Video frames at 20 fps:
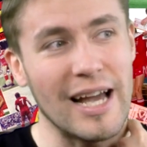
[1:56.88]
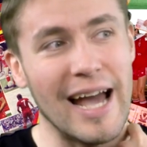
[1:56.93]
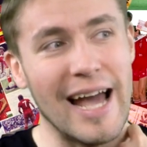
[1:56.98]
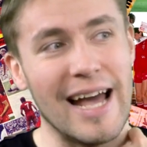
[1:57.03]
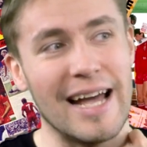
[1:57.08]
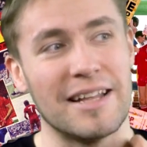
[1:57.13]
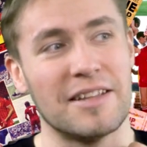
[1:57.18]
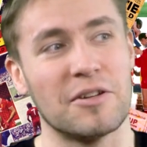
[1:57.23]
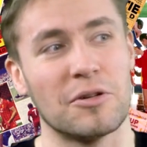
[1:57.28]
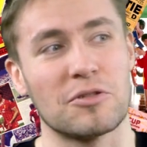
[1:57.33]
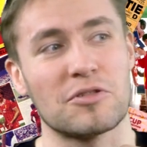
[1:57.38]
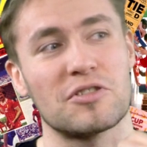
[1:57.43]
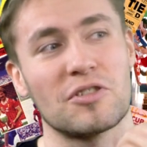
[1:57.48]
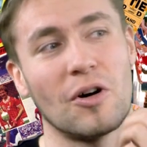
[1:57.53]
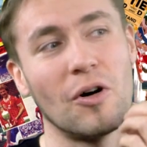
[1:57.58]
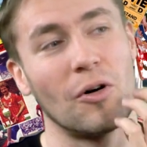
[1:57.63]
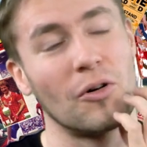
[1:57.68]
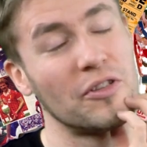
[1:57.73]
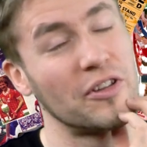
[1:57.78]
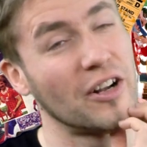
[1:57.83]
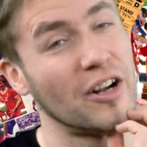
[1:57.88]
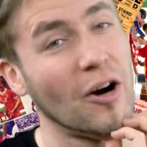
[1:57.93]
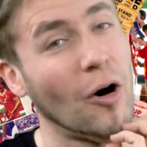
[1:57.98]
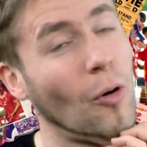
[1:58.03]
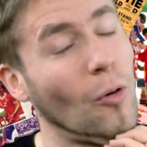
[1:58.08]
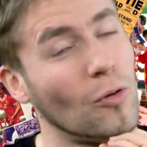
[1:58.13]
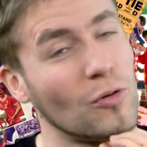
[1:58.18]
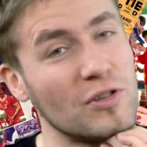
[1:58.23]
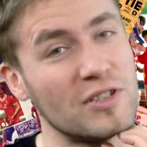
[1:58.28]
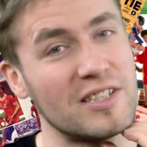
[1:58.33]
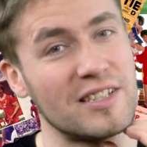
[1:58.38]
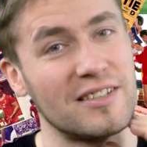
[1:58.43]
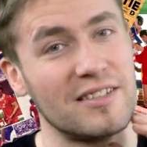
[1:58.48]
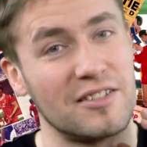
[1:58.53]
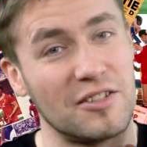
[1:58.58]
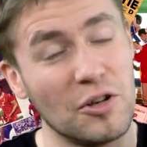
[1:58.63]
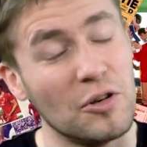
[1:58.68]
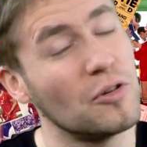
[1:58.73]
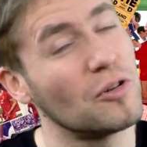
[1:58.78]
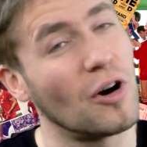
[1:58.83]
and also the goals,
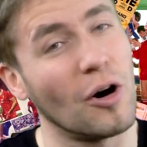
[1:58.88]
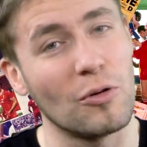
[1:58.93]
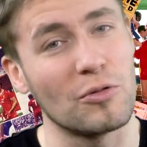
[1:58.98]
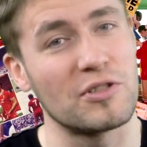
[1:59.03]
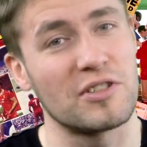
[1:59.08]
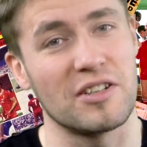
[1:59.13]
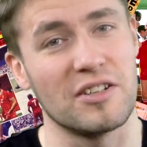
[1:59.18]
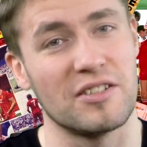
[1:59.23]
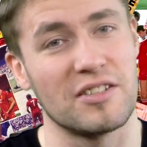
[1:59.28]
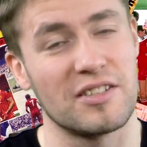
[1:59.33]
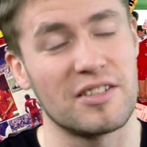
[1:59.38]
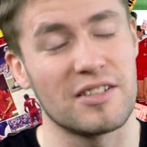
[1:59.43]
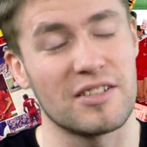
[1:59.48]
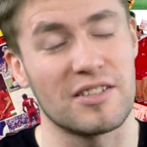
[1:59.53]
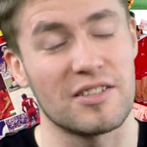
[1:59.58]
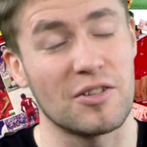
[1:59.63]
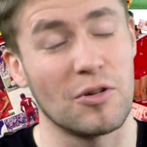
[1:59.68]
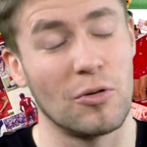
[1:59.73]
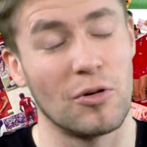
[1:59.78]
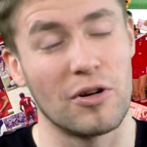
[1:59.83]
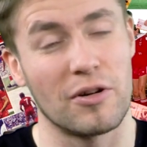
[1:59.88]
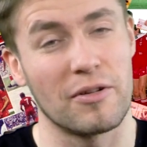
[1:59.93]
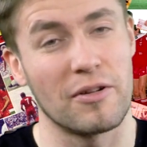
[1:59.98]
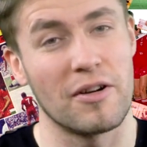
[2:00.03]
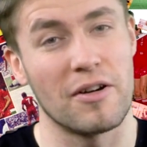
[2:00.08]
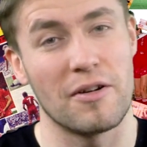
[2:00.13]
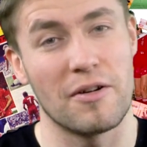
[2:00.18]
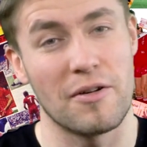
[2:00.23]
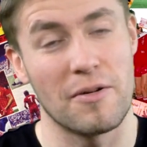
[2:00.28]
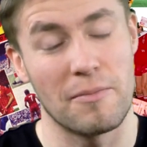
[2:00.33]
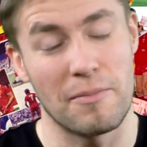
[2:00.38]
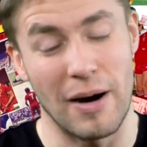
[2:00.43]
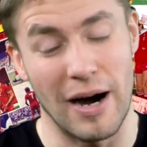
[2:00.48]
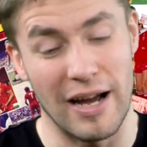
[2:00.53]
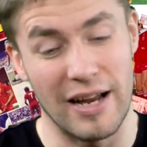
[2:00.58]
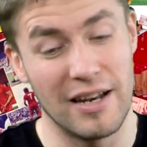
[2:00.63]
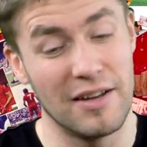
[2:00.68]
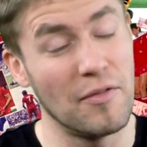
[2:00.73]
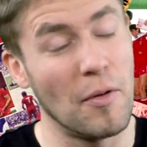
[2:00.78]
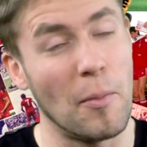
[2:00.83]
2 goals scored
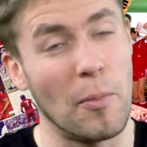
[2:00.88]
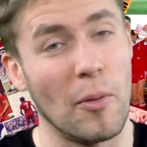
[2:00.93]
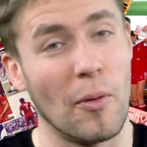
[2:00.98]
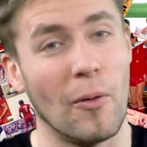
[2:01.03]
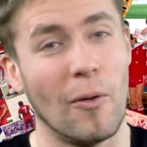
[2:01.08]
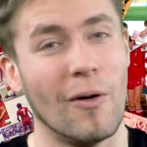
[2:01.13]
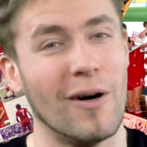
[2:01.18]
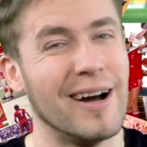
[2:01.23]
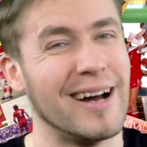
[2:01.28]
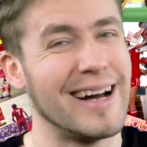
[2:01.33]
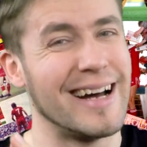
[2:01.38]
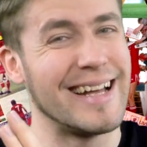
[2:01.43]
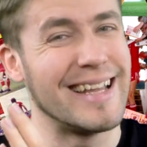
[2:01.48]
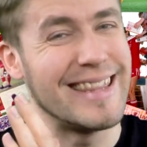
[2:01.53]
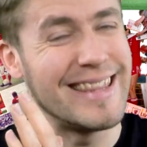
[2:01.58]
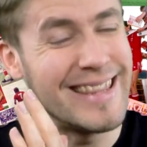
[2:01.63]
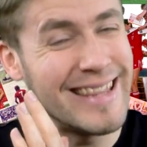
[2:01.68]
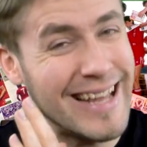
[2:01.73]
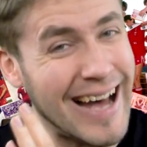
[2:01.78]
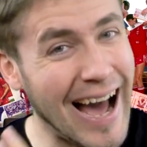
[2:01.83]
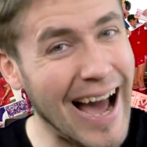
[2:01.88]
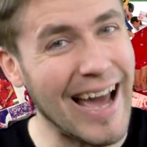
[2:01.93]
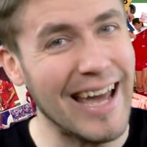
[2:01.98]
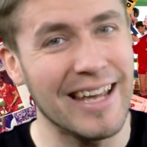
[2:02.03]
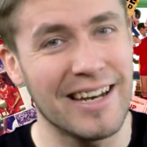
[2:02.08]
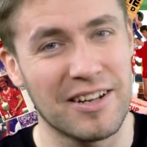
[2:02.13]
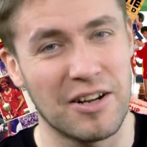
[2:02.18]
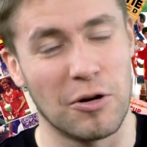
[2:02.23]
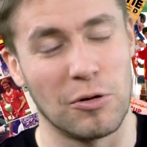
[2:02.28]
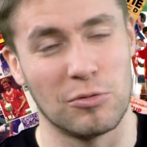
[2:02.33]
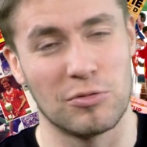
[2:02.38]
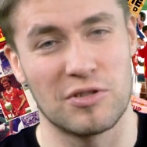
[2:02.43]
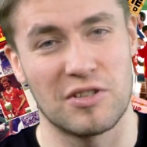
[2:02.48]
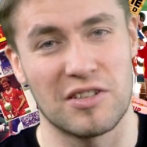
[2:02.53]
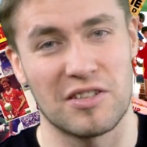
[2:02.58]
by Liverpool, 9 goals